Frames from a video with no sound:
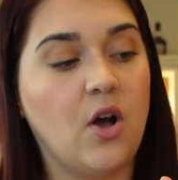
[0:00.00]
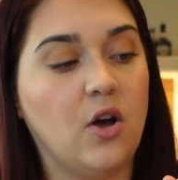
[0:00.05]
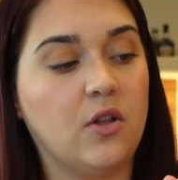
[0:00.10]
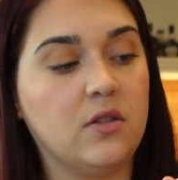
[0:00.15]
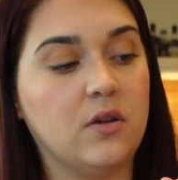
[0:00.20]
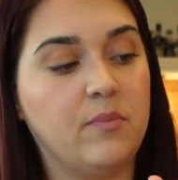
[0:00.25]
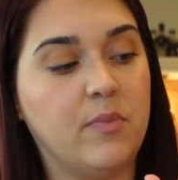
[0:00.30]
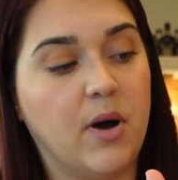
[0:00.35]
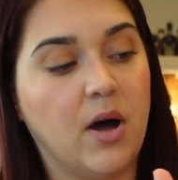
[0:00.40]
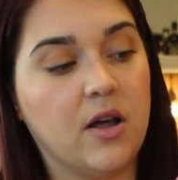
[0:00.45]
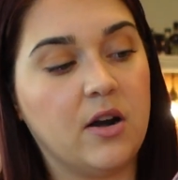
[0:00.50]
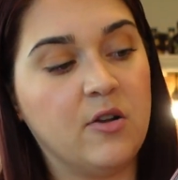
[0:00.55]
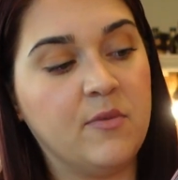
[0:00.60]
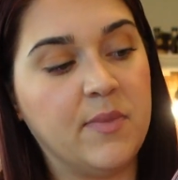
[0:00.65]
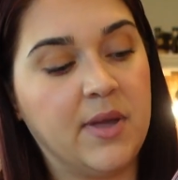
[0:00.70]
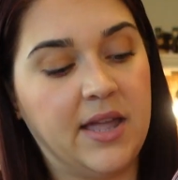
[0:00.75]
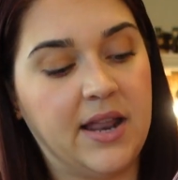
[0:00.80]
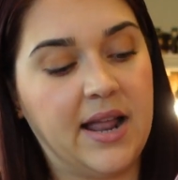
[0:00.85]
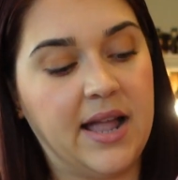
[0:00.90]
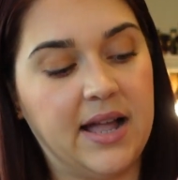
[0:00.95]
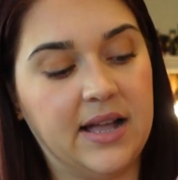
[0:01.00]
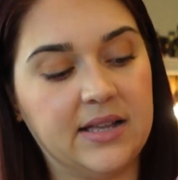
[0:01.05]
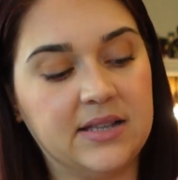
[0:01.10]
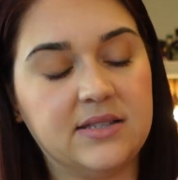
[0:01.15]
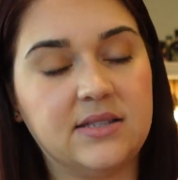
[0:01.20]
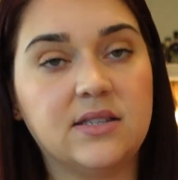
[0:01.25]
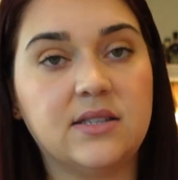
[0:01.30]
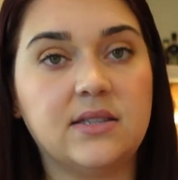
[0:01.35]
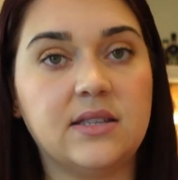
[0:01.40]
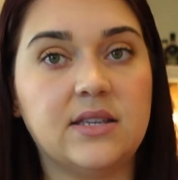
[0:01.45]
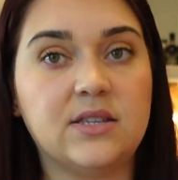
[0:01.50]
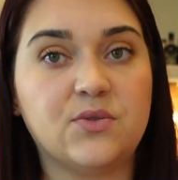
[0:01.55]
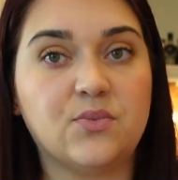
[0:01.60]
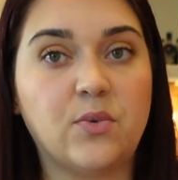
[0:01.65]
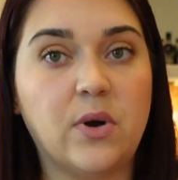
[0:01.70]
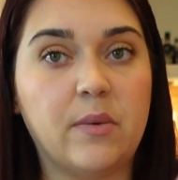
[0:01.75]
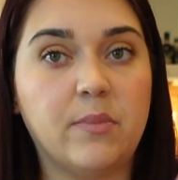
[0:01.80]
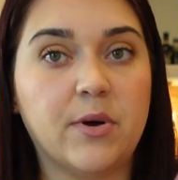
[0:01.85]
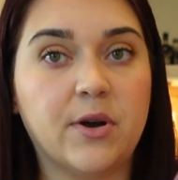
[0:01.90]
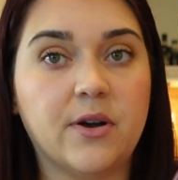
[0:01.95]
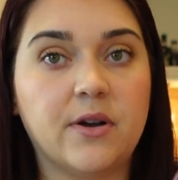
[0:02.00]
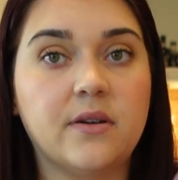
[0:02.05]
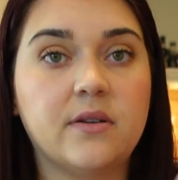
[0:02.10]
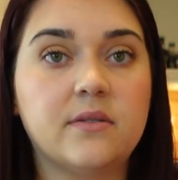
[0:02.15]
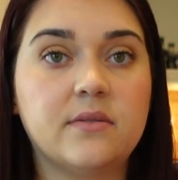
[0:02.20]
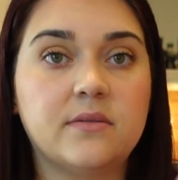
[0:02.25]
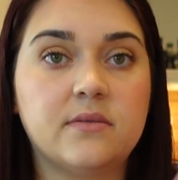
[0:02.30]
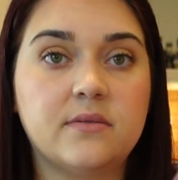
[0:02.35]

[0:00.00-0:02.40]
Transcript: On the bottom, it has these rubber